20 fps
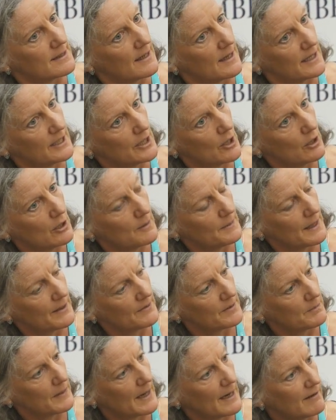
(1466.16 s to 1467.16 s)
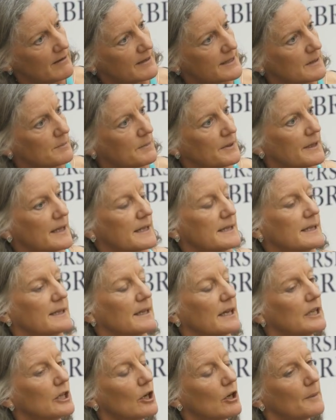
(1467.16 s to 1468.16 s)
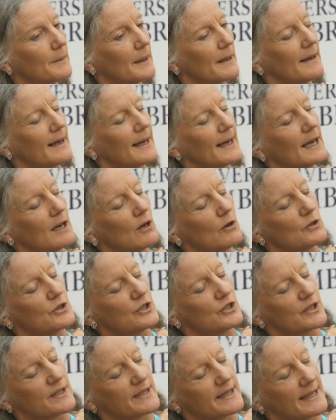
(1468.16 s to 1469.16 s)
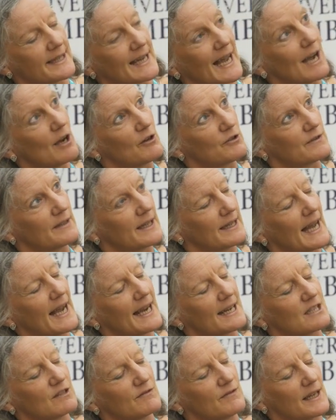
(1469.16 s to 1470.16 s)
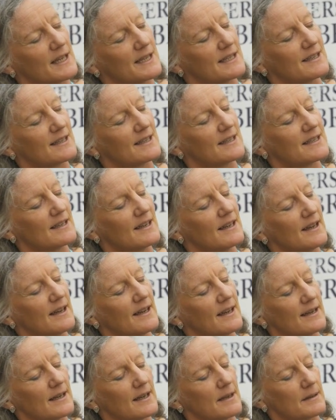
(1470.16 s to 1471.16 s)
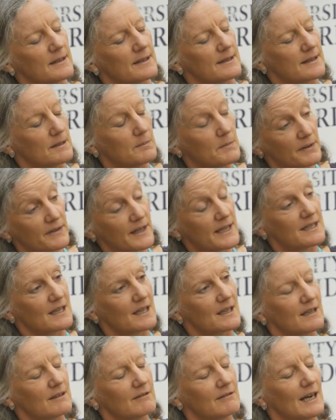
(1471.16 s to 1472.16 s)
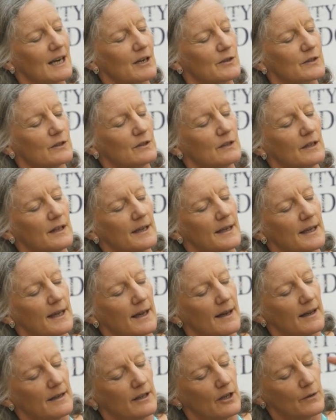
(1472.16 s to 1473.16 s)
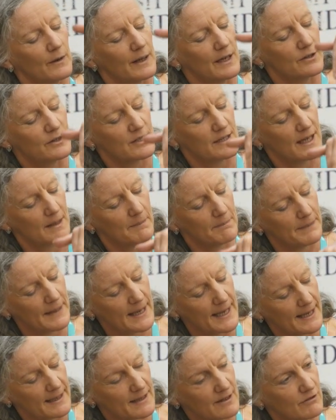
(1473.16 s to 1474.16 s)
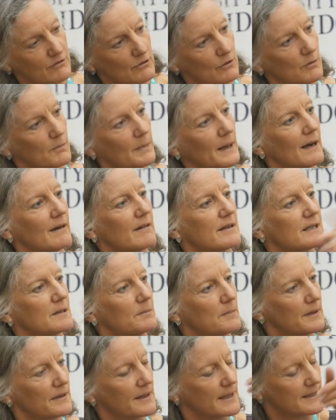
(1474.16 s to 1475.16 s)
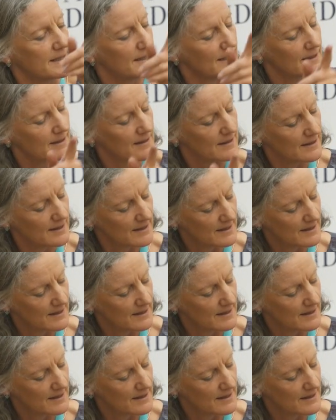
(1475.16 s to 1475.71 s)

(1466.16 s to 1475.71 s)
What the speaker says: the parasympathetic. I know about how to just get out of that activated sympathetic arousal. I know how to get back through parasympathetic,